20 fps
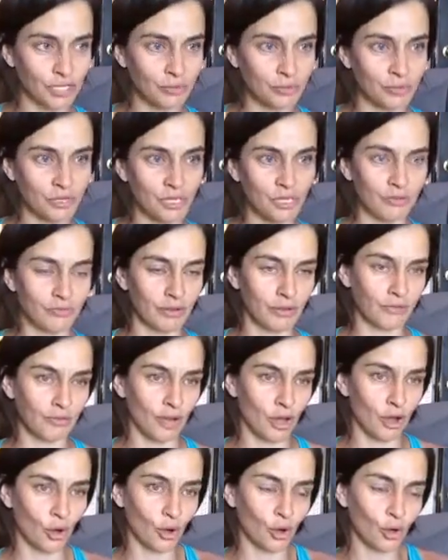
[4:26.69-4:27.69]
We think of, I've
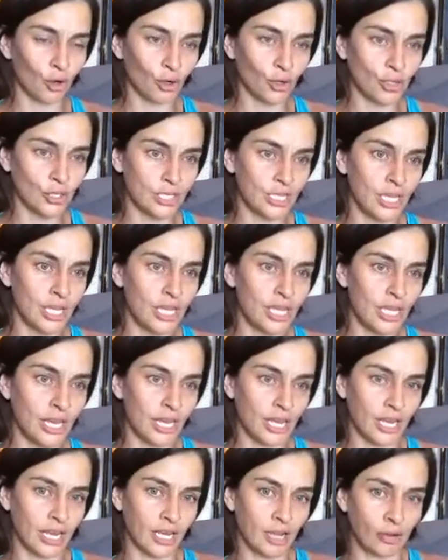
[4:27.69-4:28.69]
got hurt
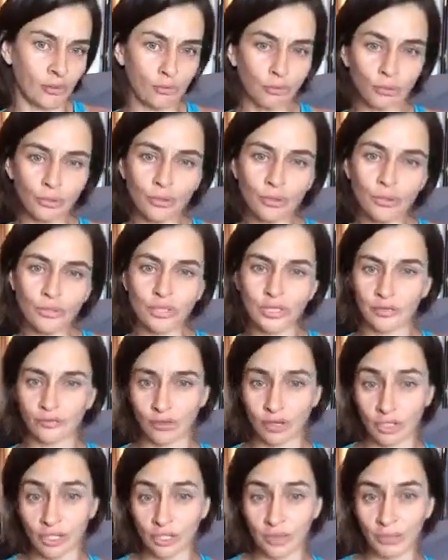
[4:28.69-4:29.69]
and I got bruised and I've
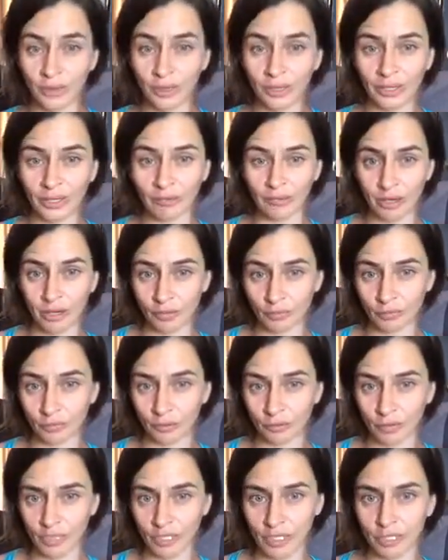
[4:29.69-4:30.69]
got swelling and I've got
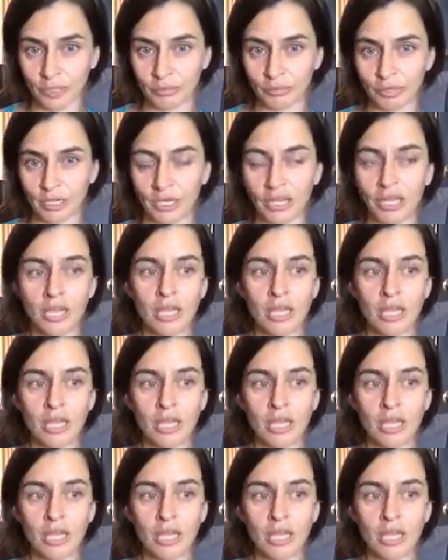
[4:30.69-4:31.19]
inflammation, but